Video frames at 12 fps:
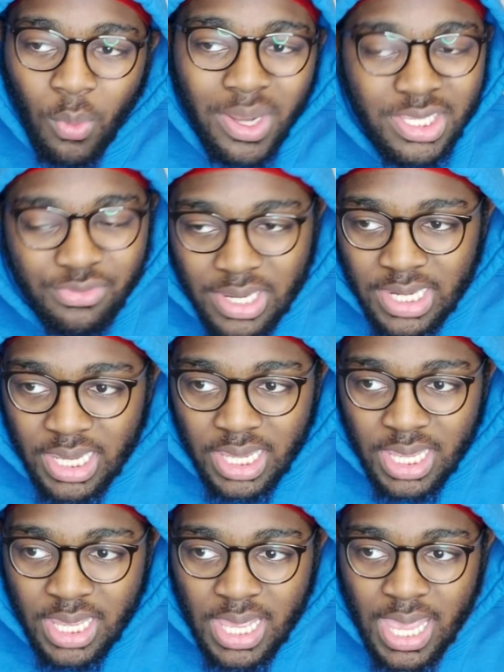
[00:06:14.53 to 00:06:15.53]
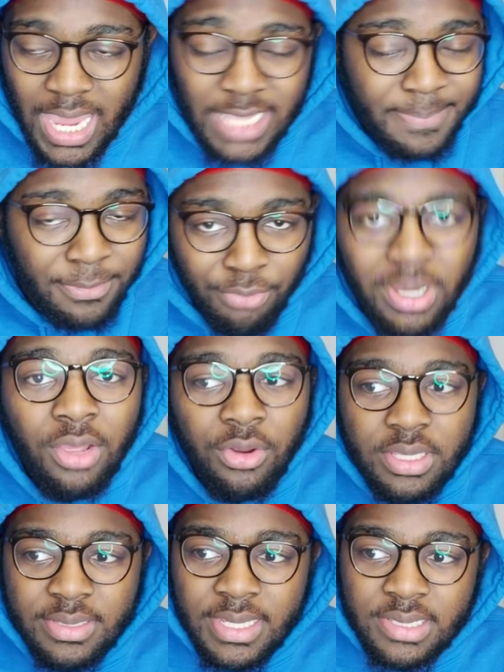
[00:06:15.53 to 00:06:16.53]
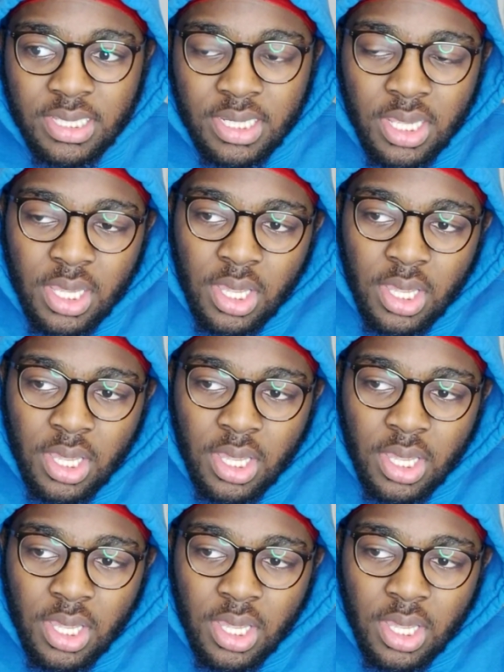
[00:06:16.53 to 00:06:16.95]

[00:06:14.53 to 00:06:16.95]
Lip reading: when he's ready. He's been really good this season.